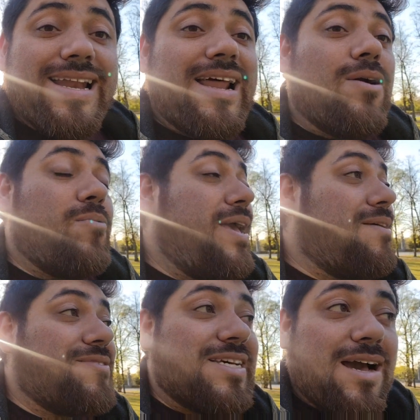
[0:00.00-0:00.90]
And now we
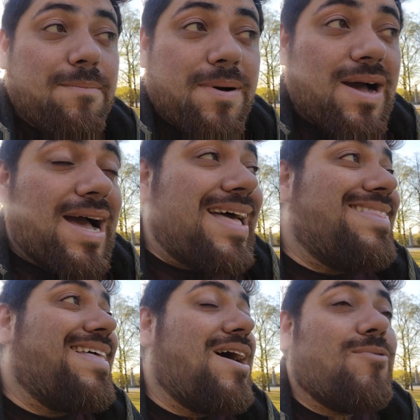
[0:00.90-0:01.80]
have Tampa,
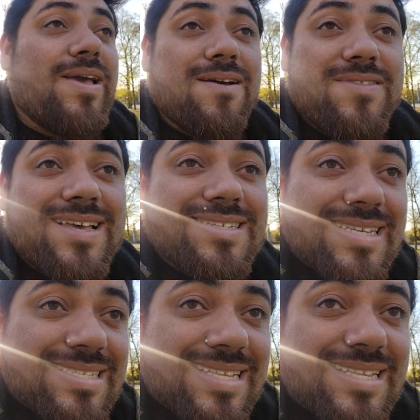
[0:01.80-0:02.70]
and now we have the
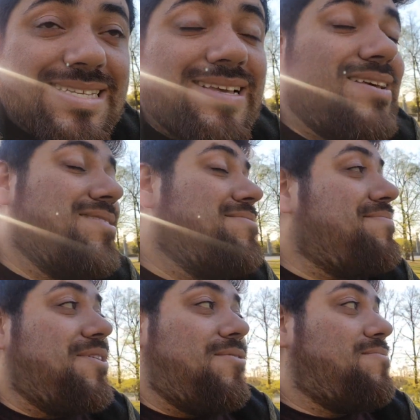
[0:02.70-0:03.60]
assistant.
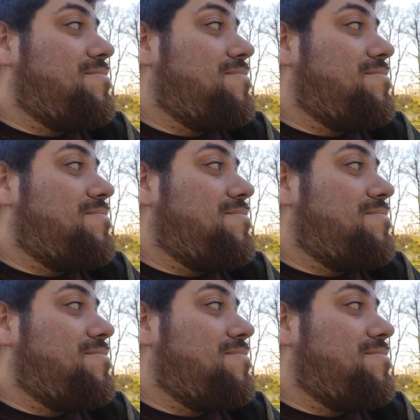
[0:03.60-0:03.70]
No,